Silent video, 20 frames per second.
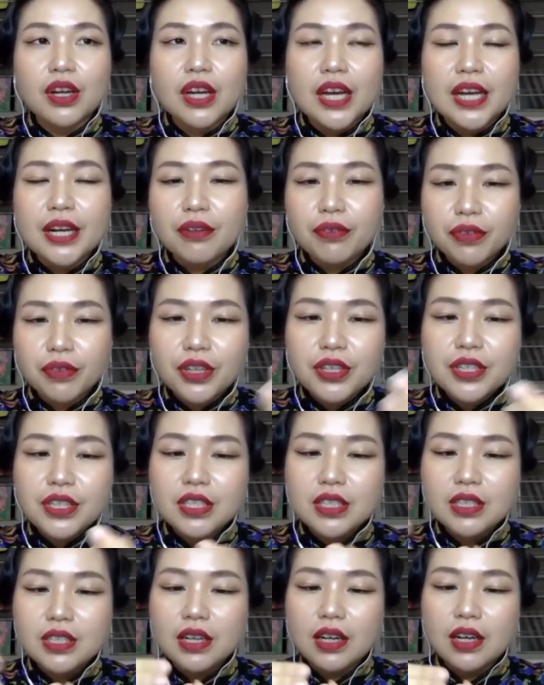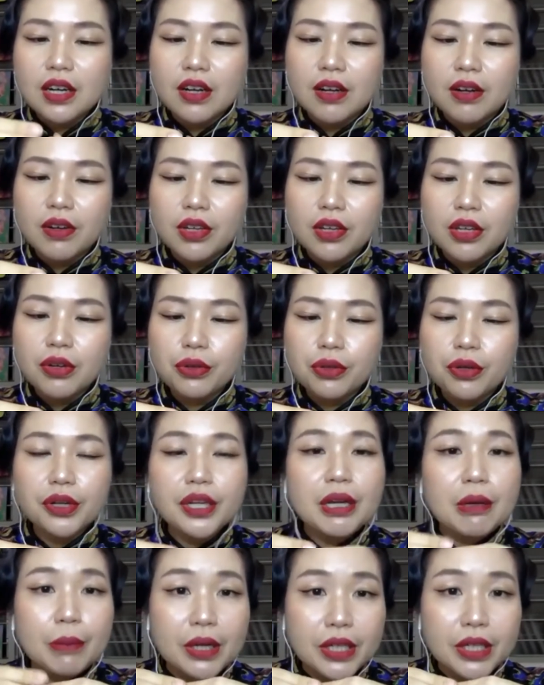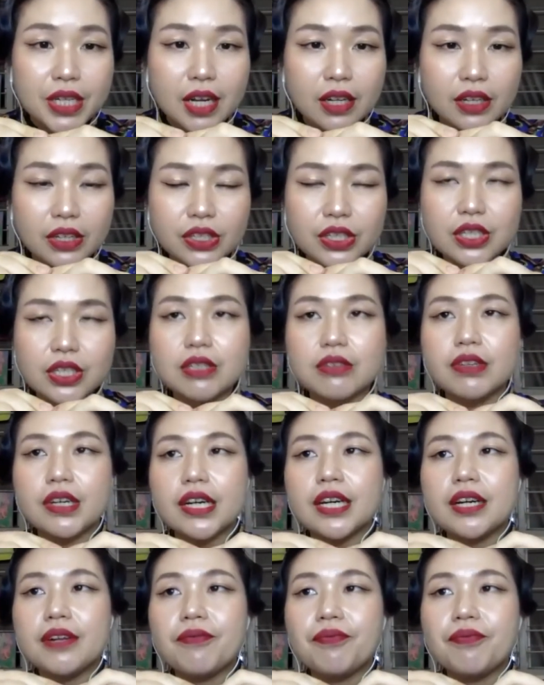And of course, you're talking about challenges, right?